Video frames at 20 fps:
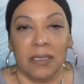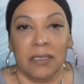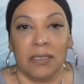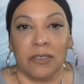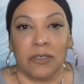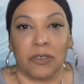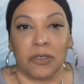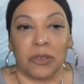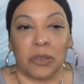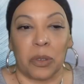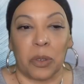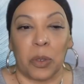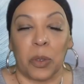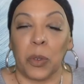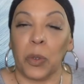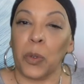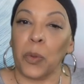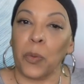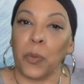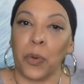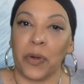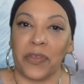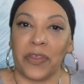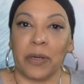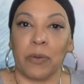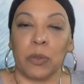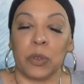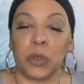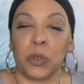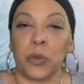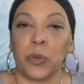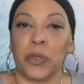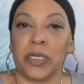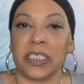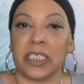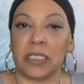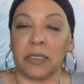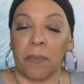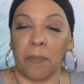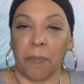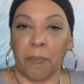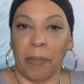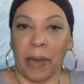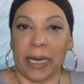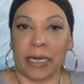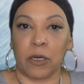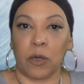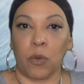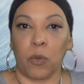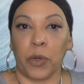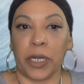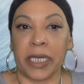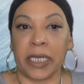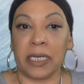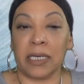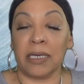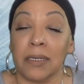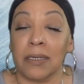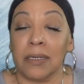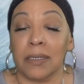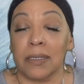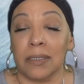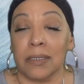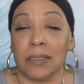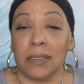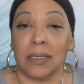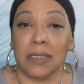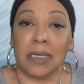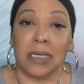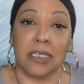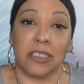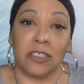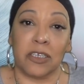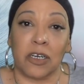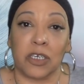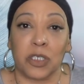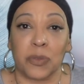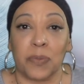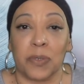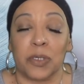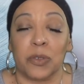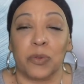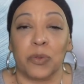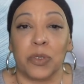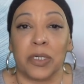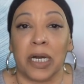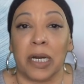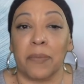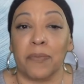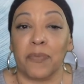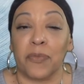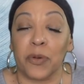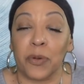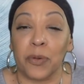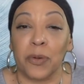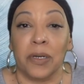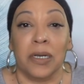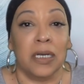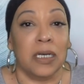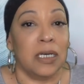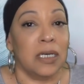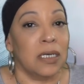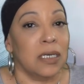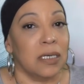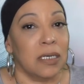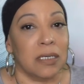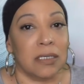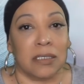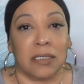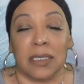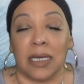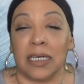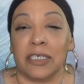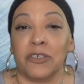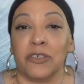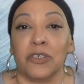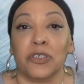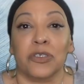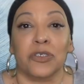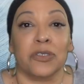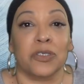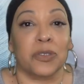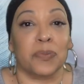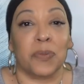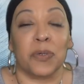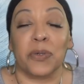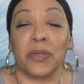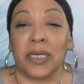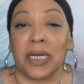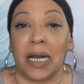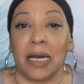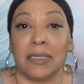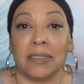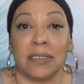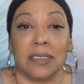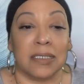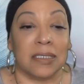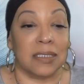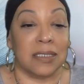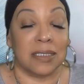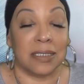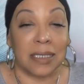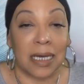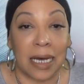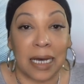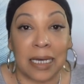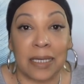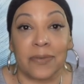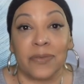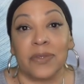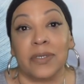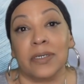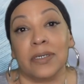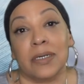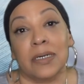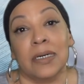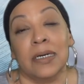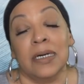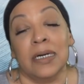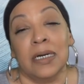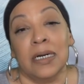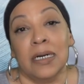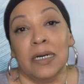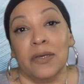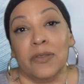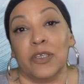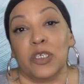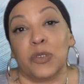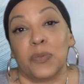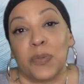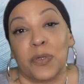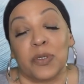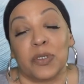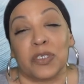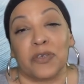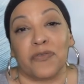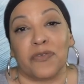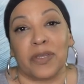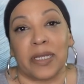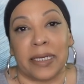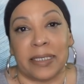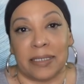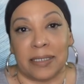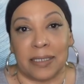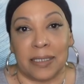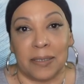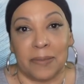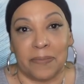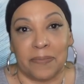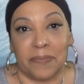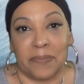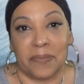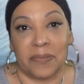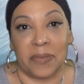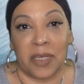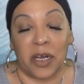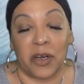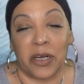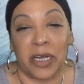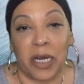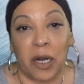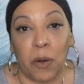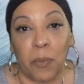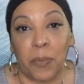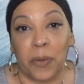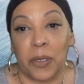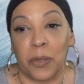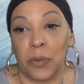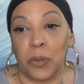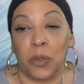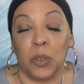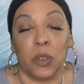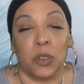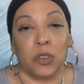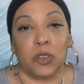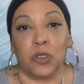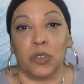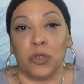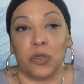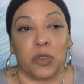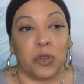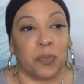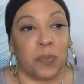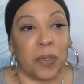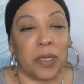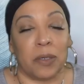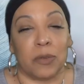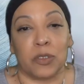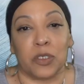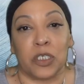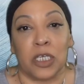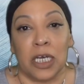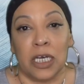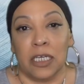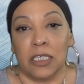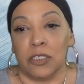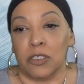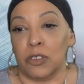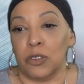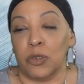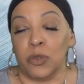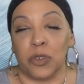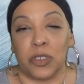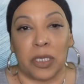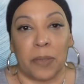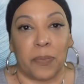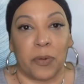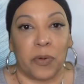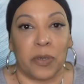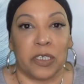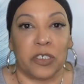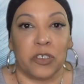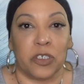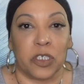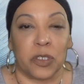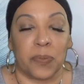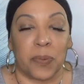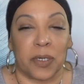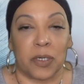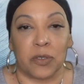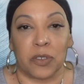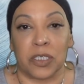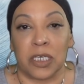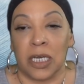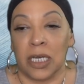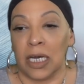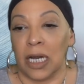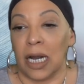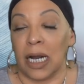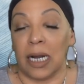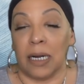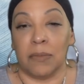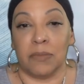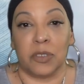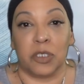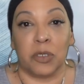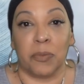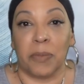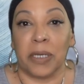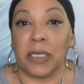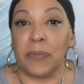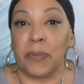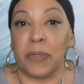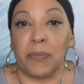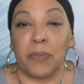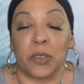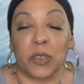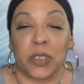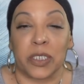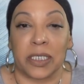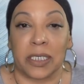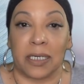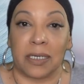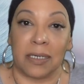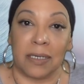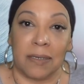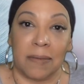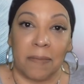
So what they will do is back away, and dark spirits will come through. It's not your spirit guides. It's not the spirits of light that are helping you to do spells, to do separation spells, to make people sick.